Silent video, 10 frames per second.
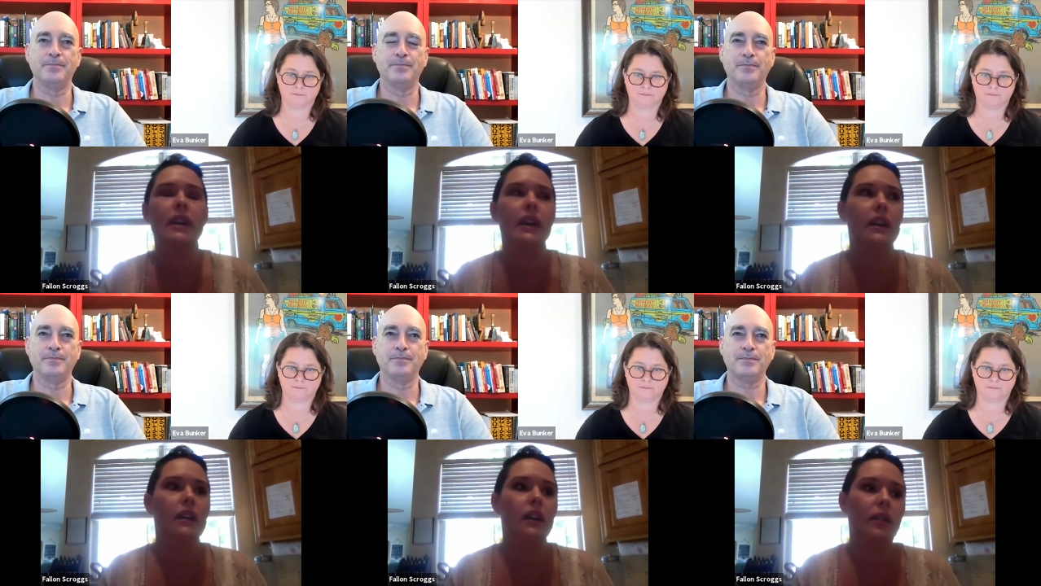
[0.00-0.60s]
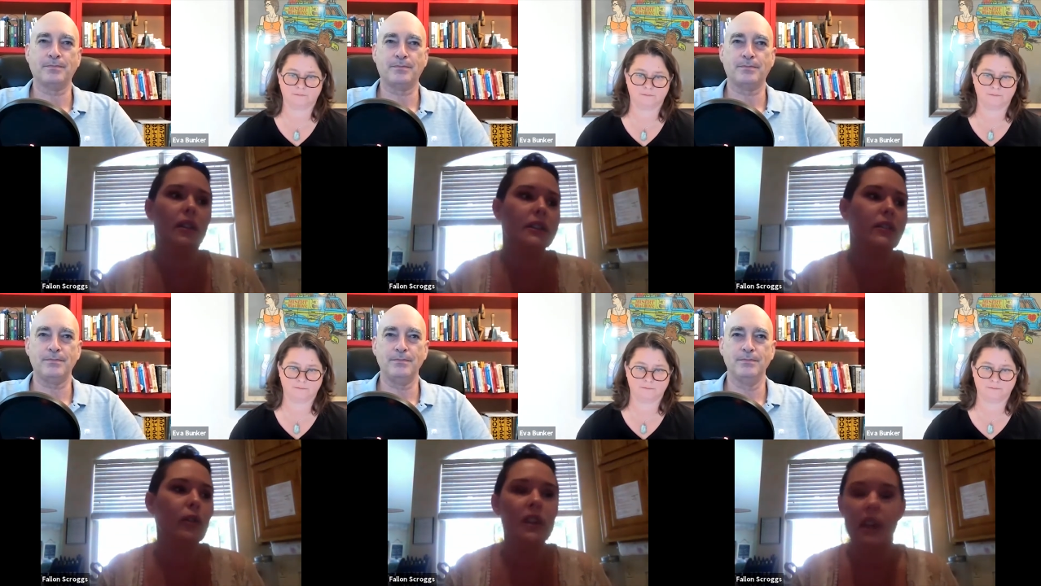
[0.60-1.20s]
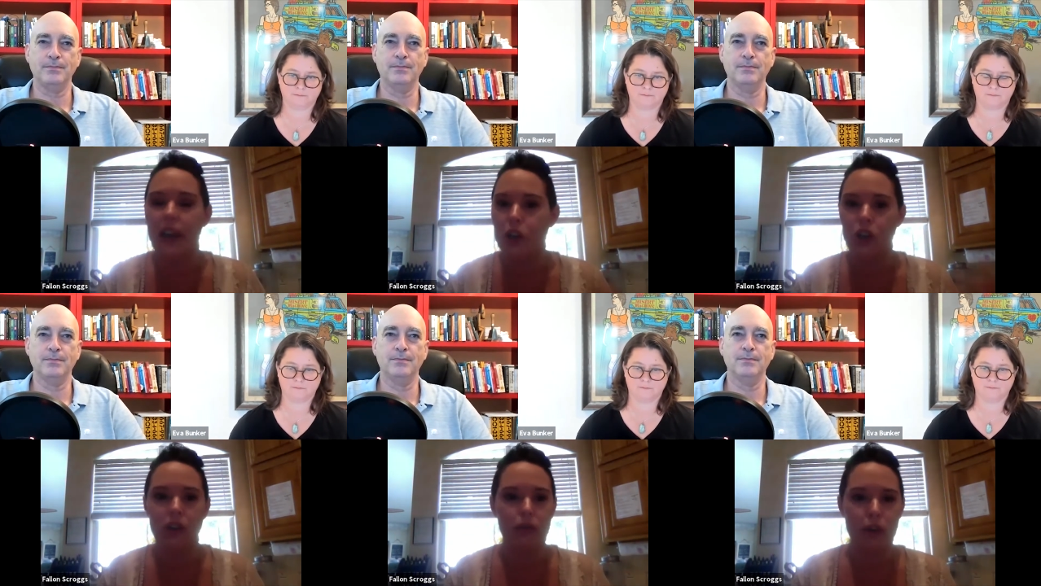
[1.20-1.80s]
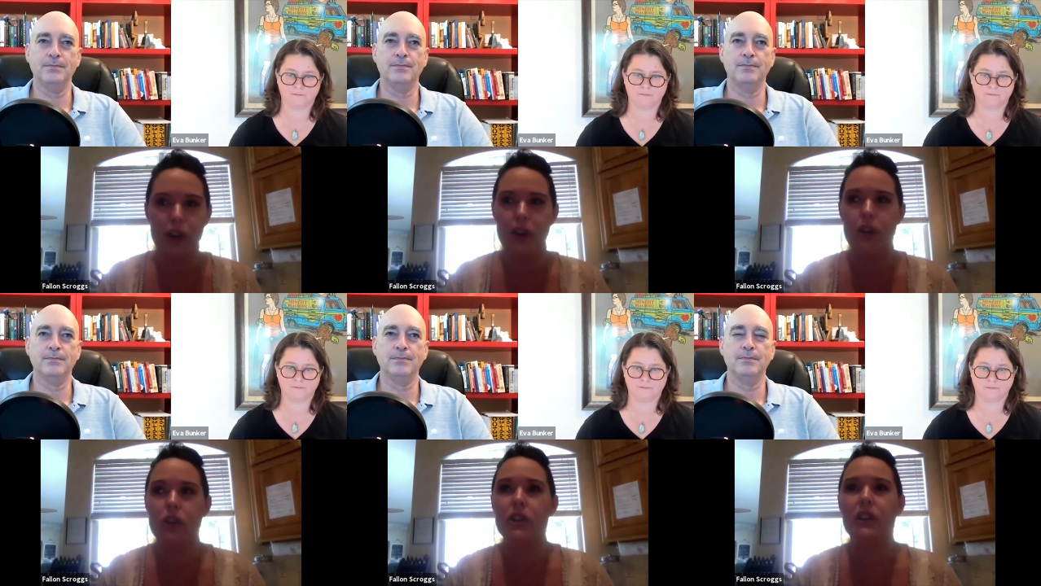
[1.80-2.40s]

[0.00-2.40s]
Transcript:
Speaker 1: in civil litigation for years.